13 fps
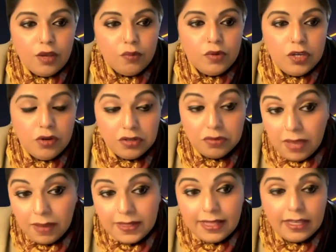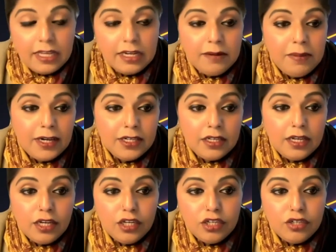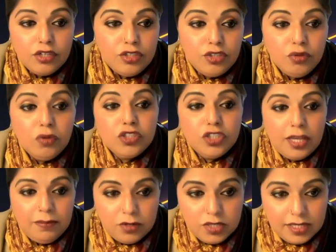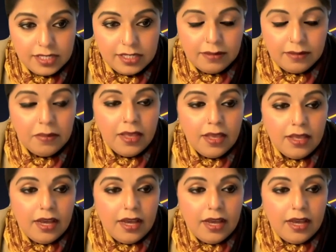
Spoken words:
when you're maybe thinking about a dual chamber system,